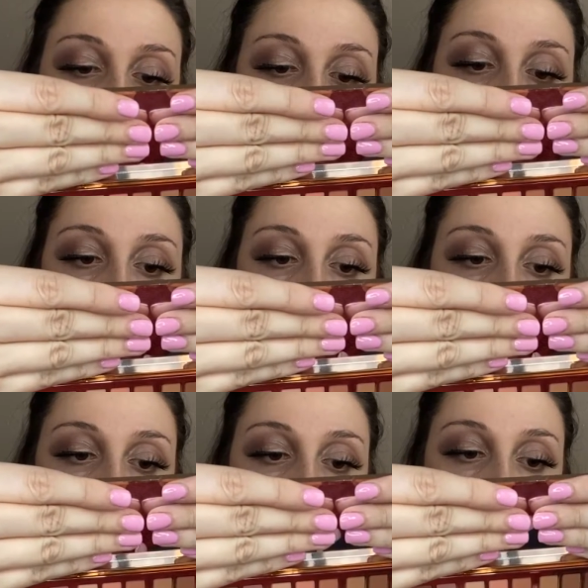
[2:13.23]
yeah,
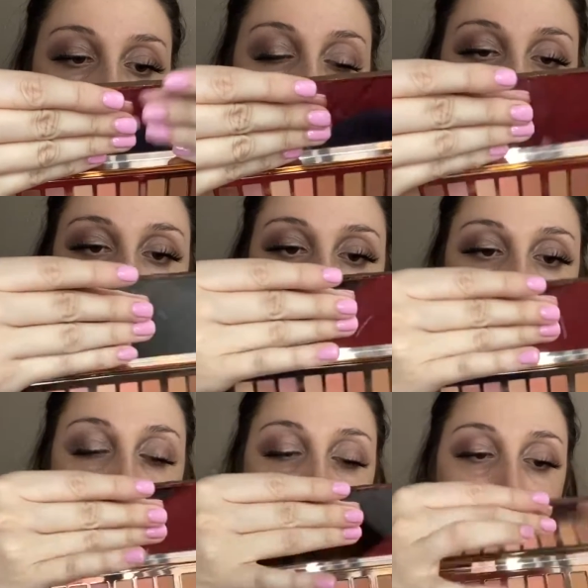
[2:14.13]
so
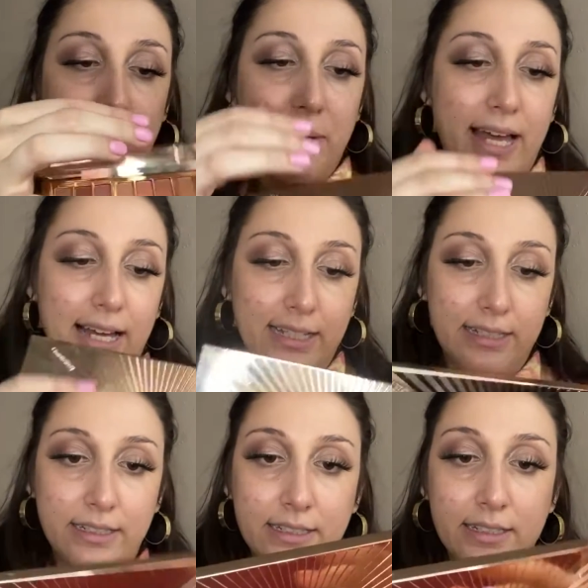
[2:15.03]
she says on the
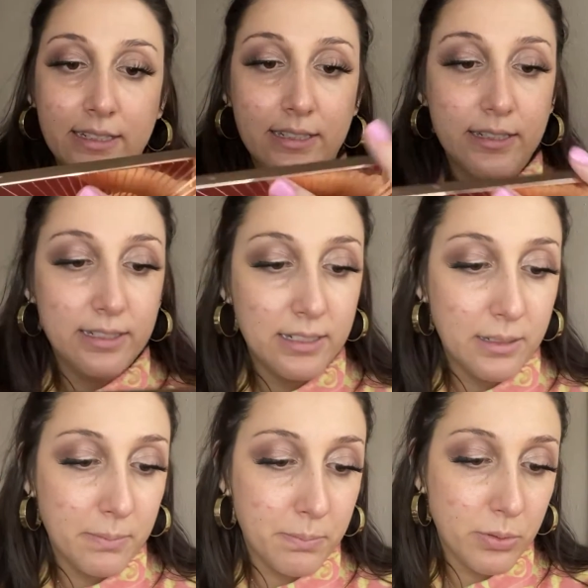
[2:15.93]
back,
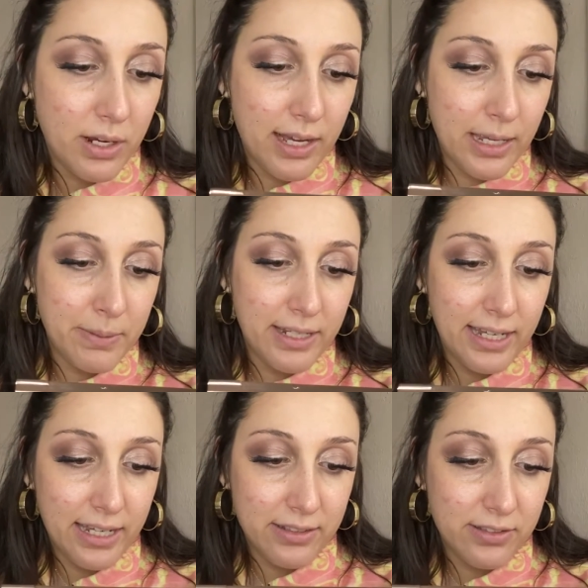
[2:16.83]
Prime
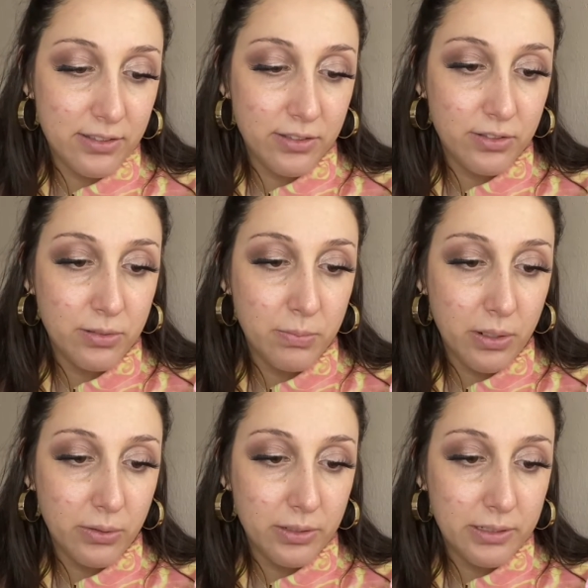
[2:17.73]
Enhance
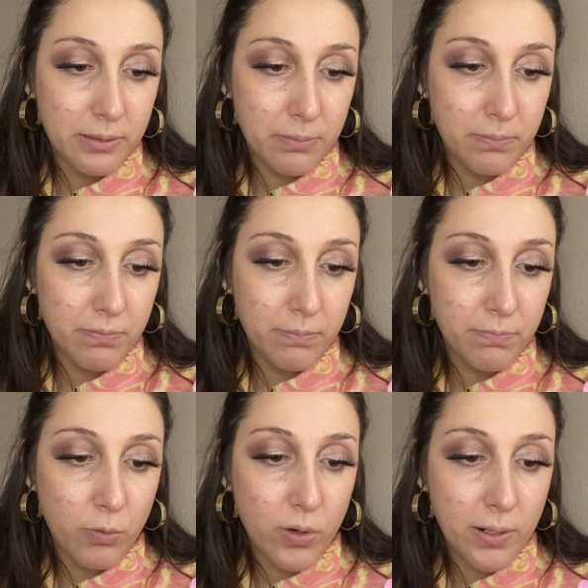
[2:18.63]
Smoke,
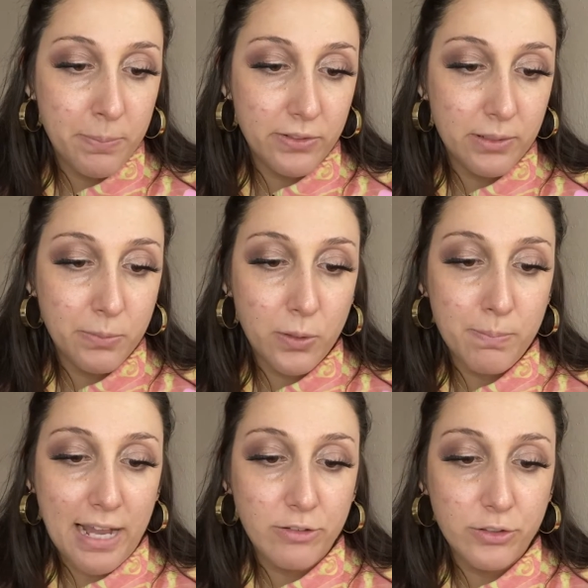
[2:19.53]
4 buildable
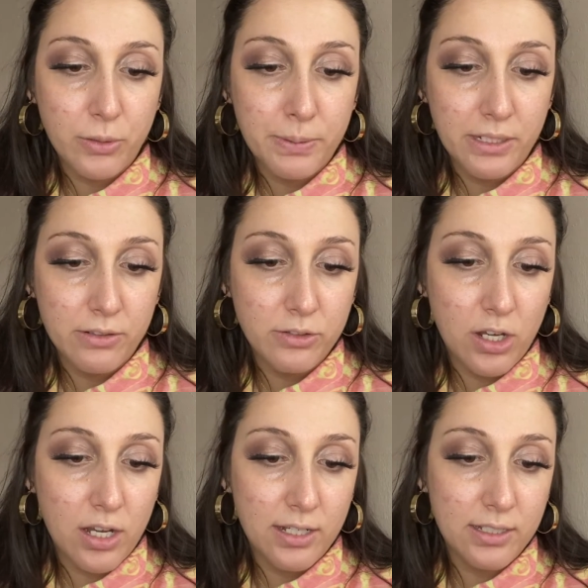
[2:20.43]
magical pillow
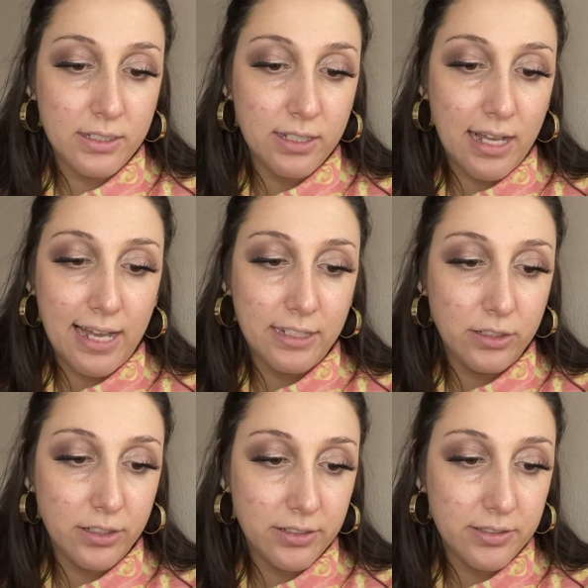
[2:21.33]
talk eye
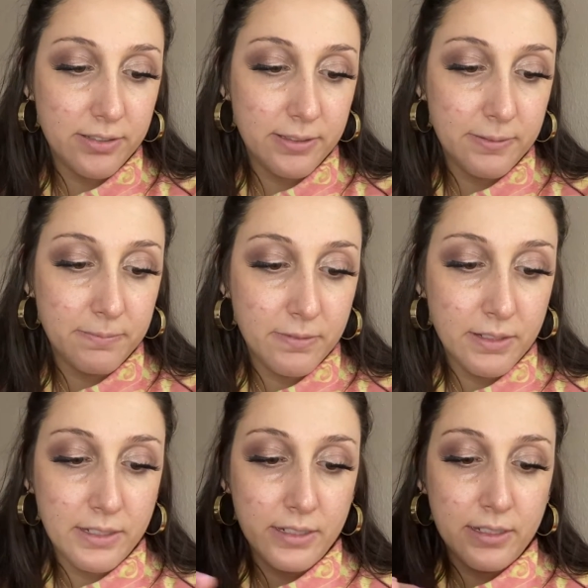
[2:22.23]
looks,
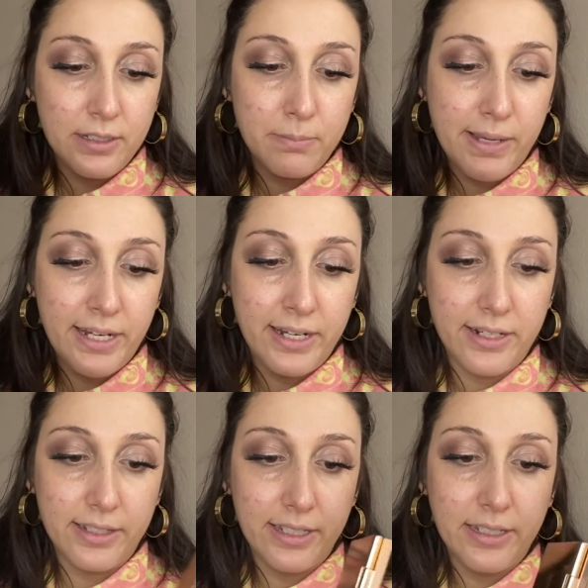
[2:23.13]
made in
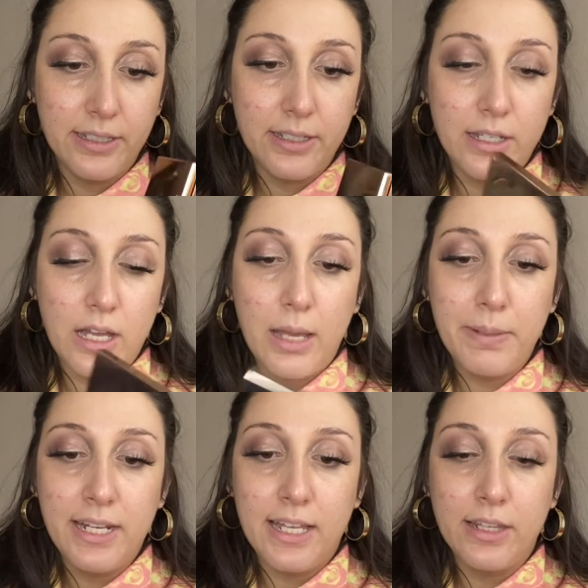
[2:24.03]
Italy.
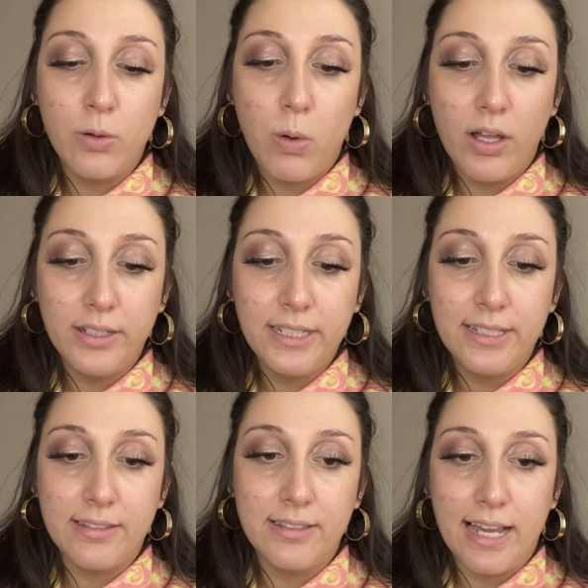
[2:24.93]
The quality
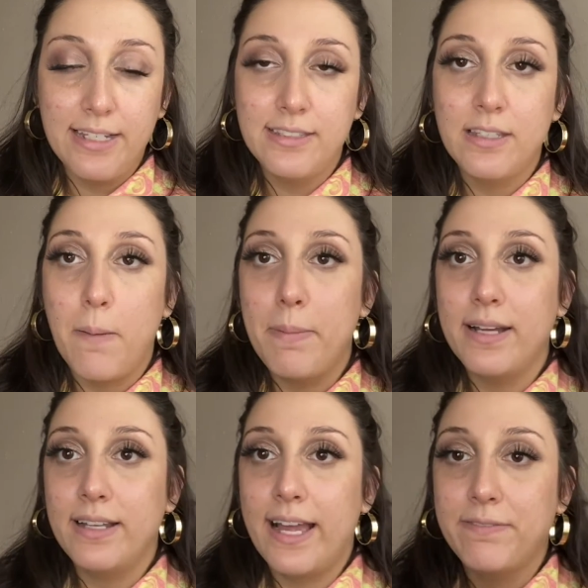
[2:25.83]
is nice,
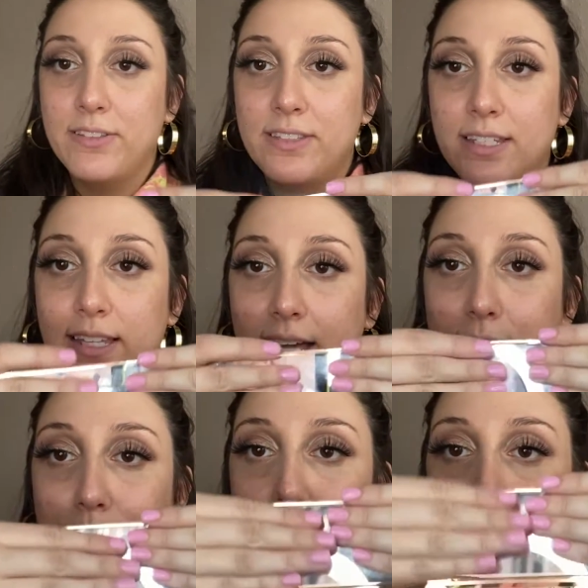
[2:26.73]
but I have to say that,